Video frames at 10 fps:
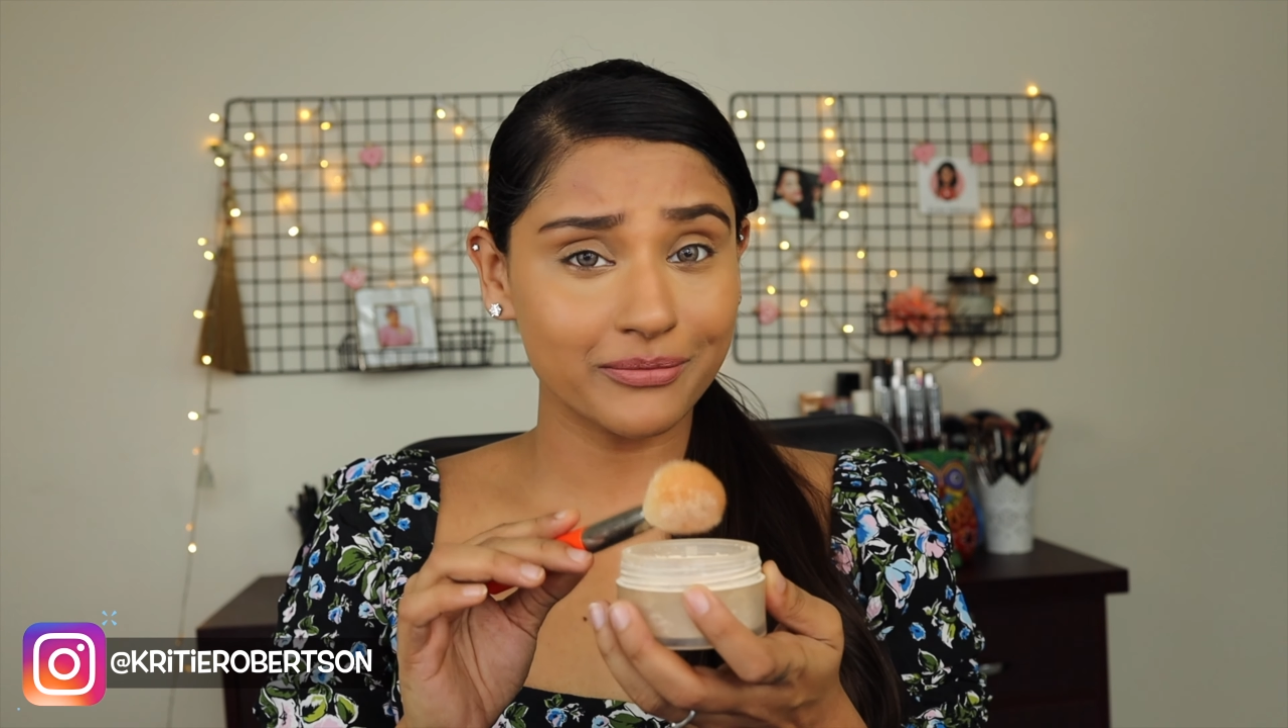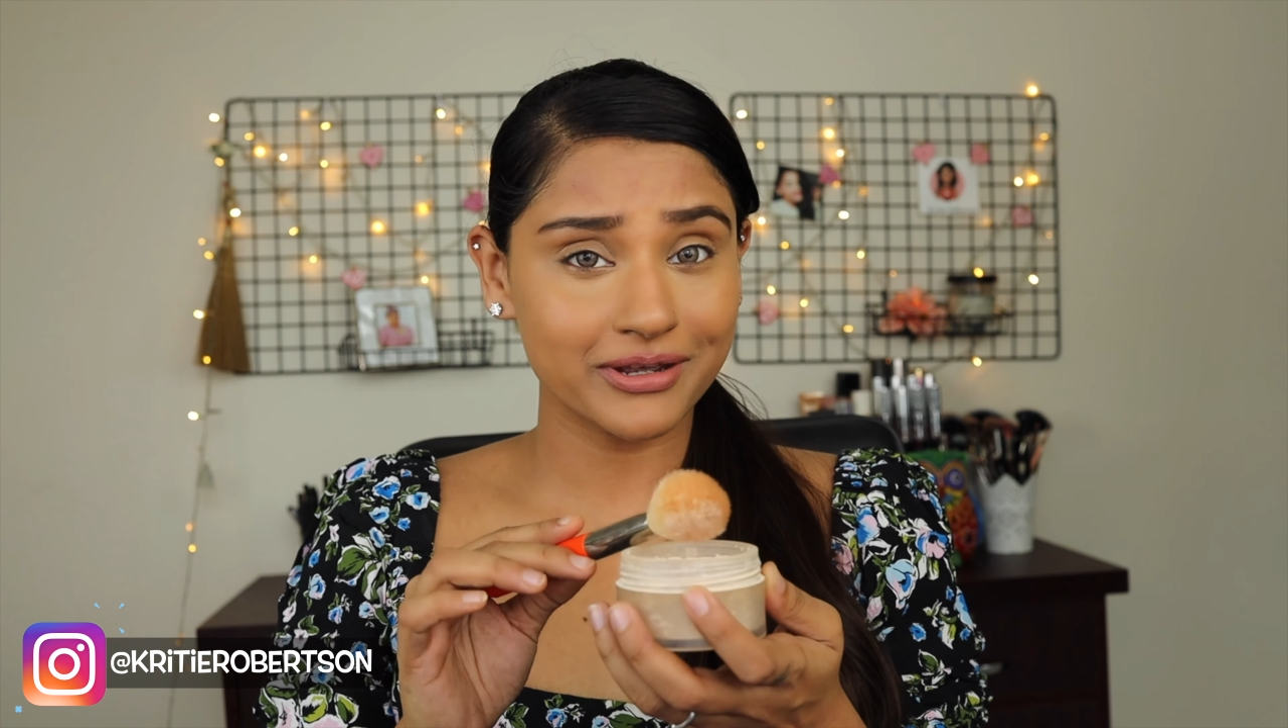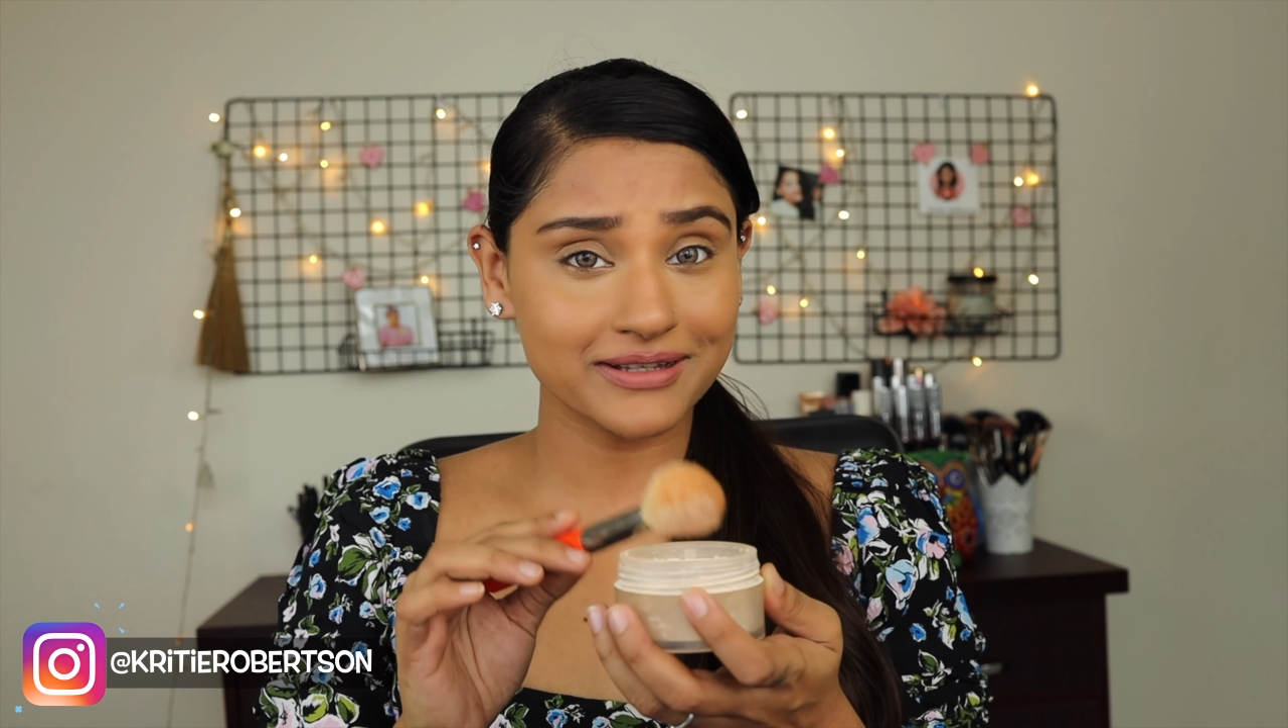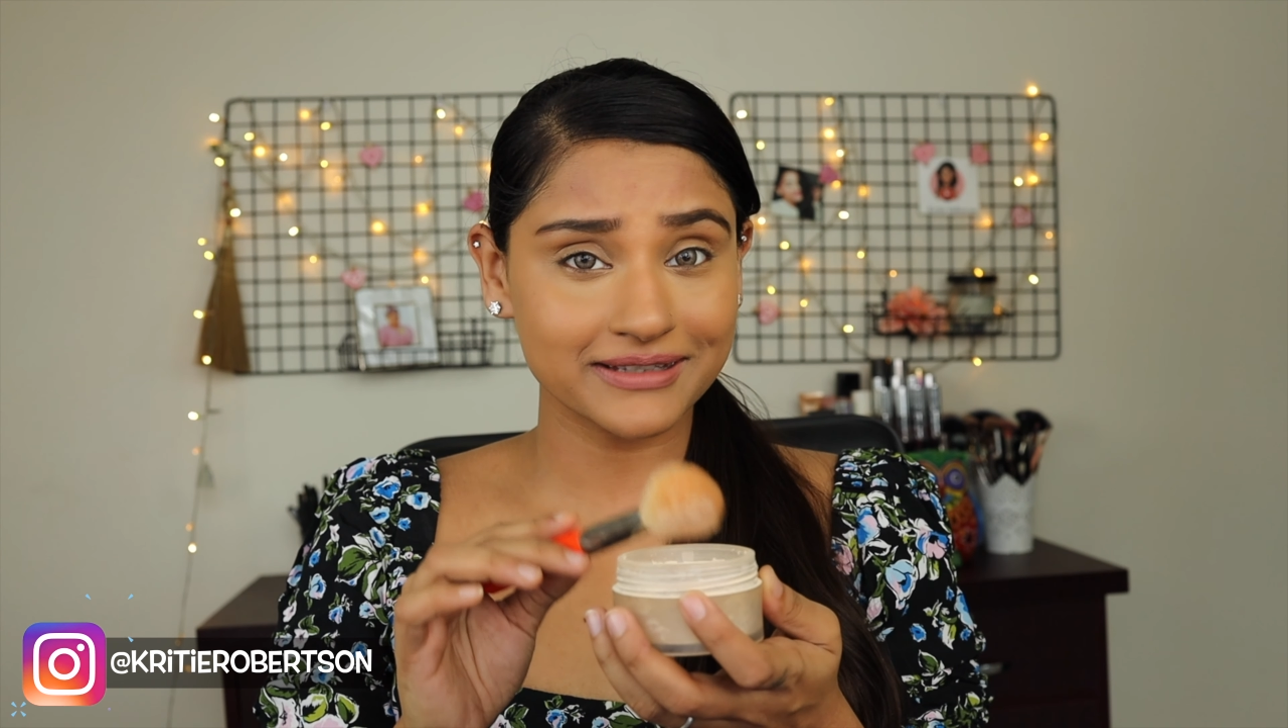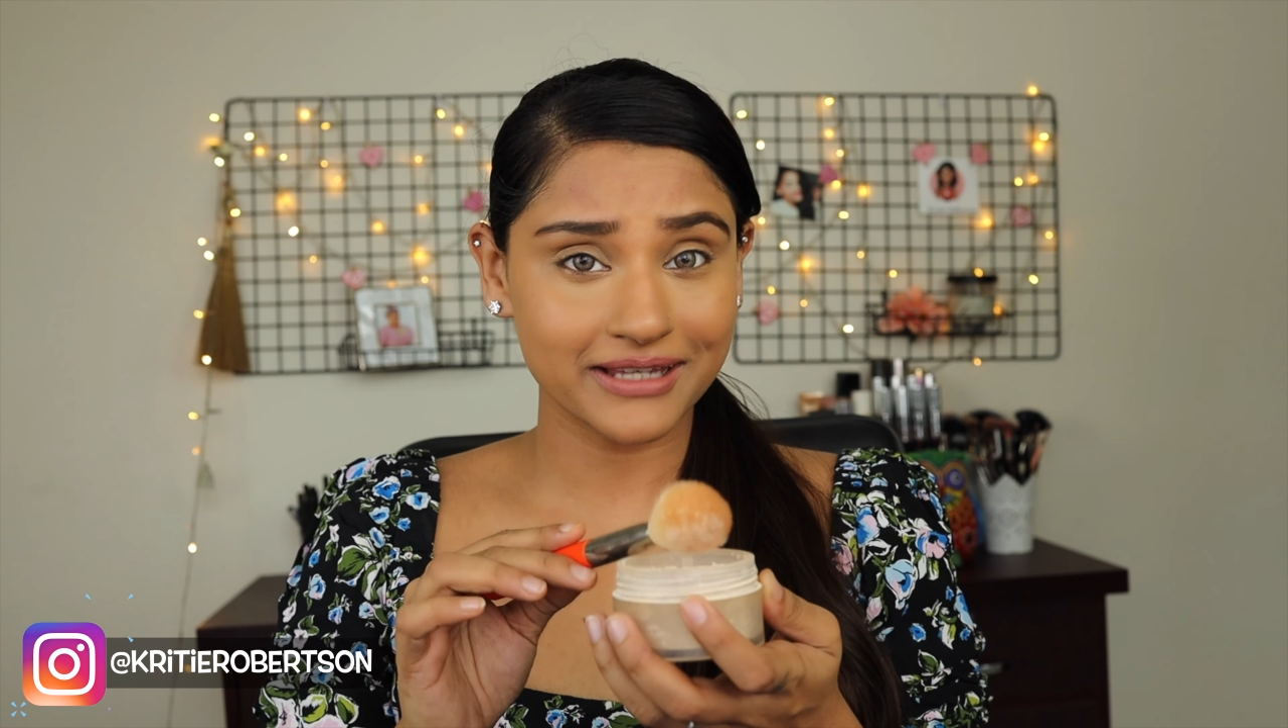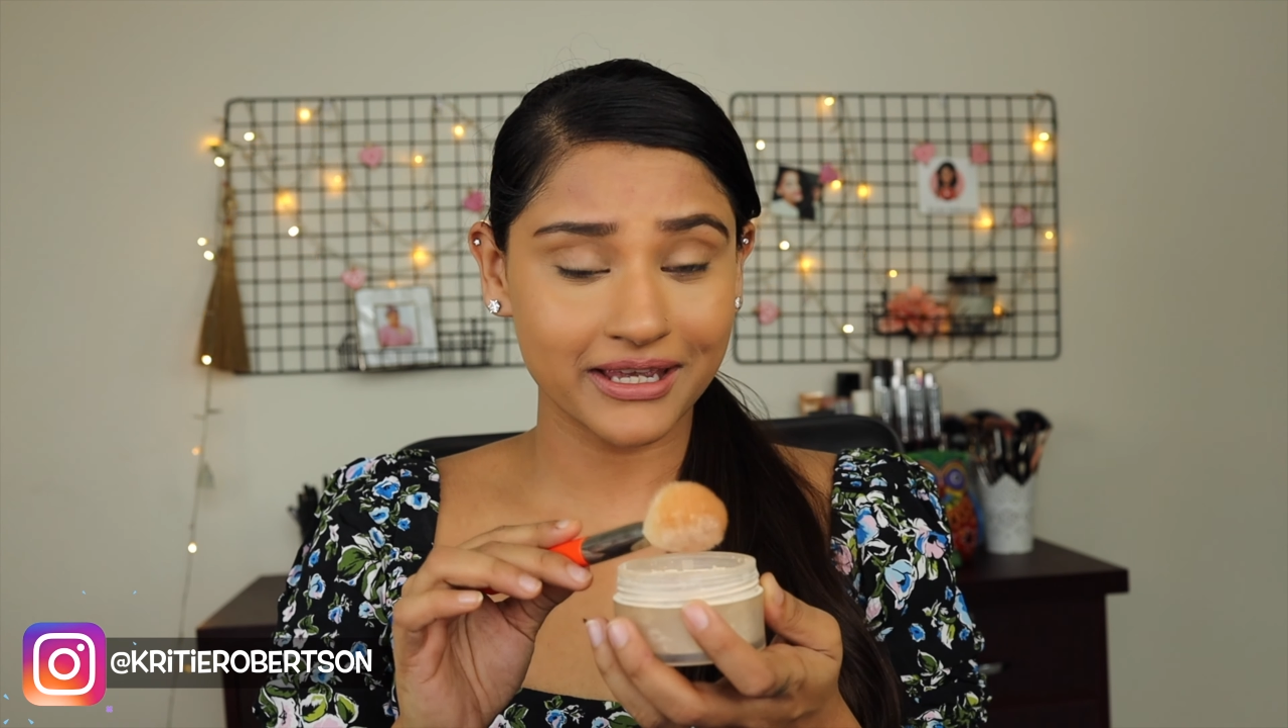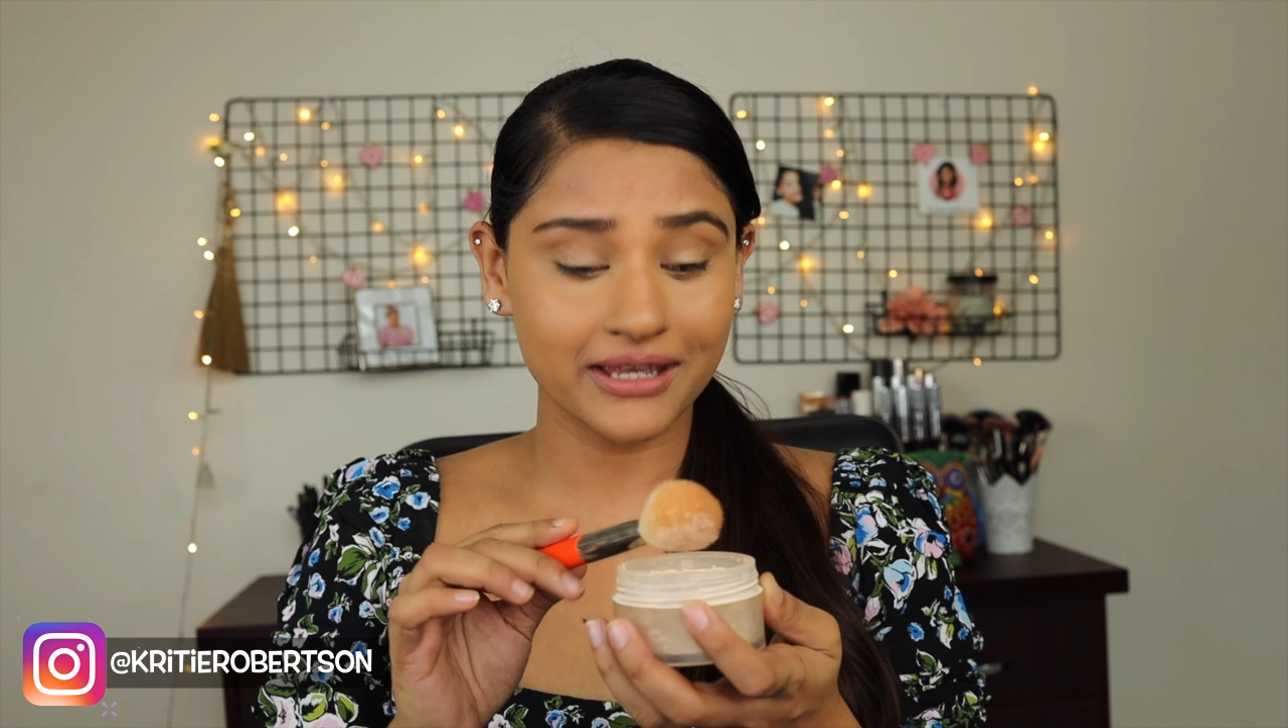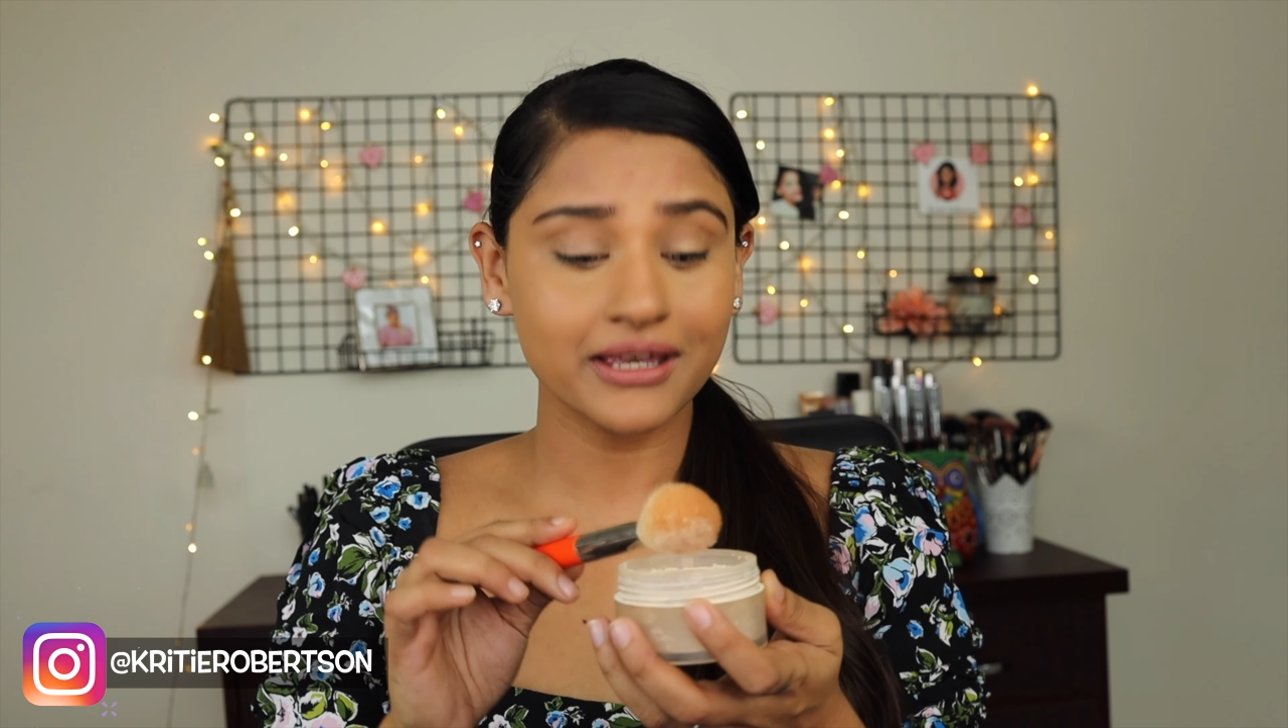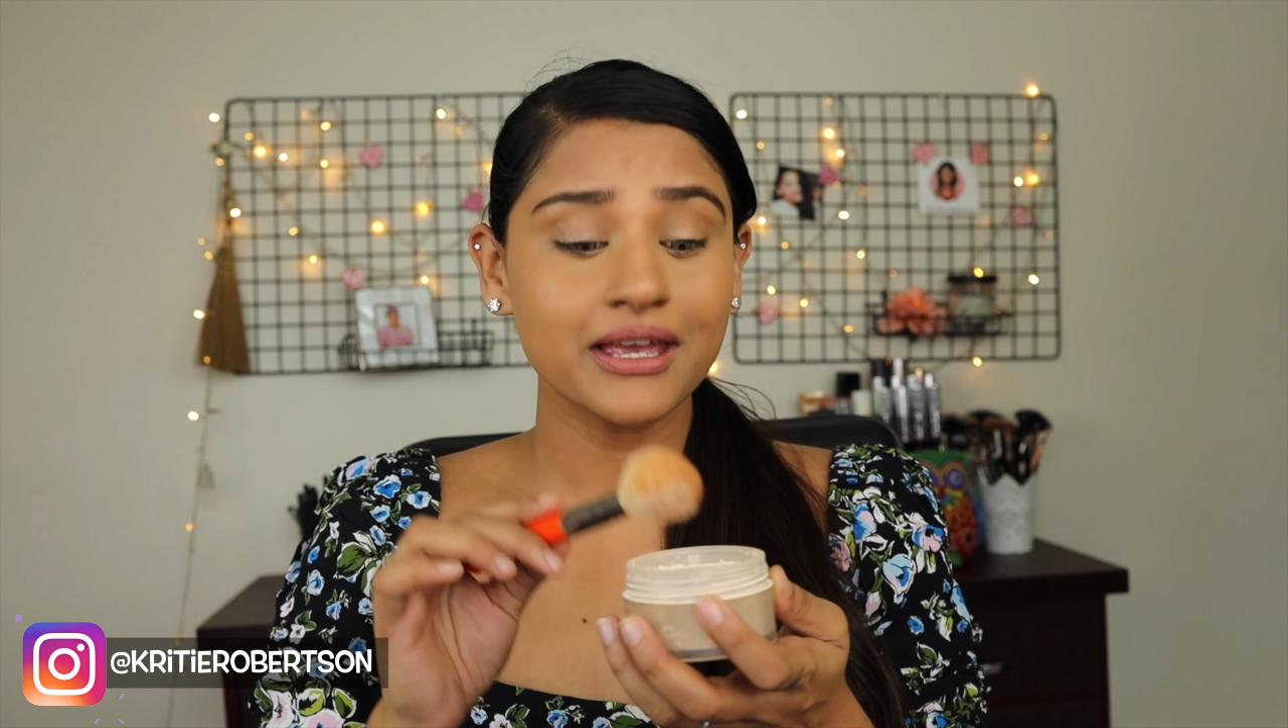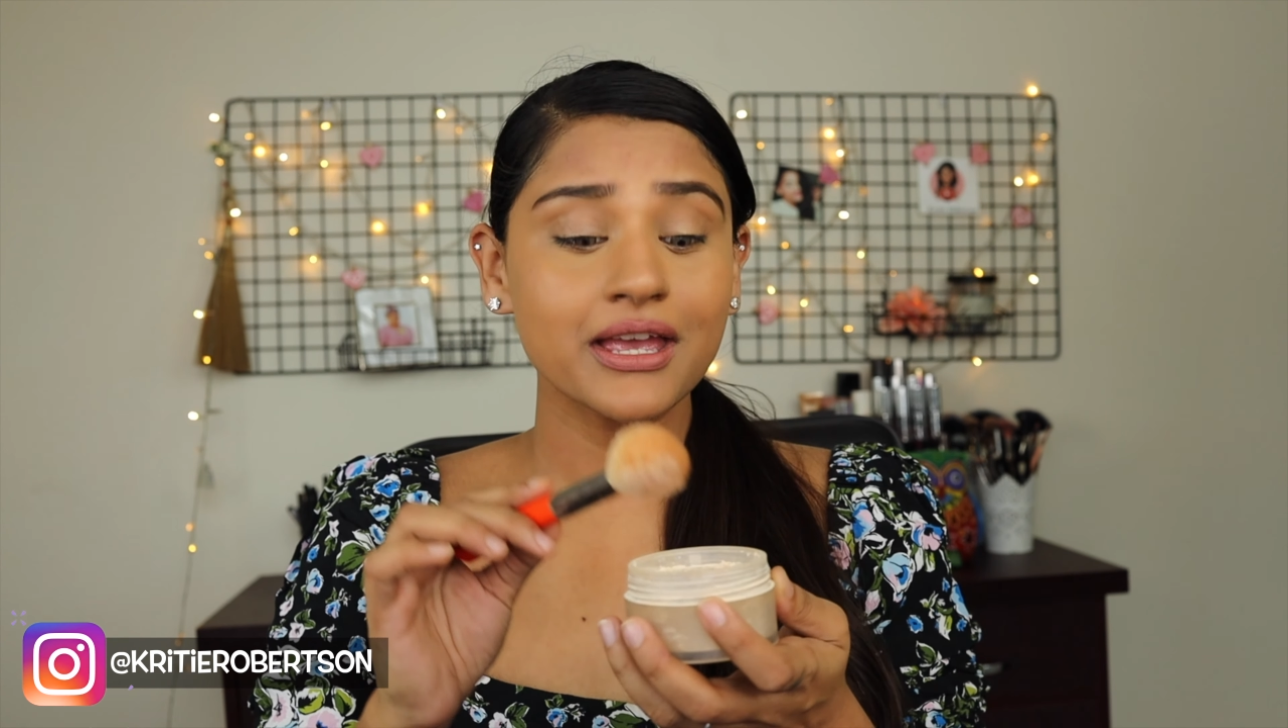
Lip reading: Mercier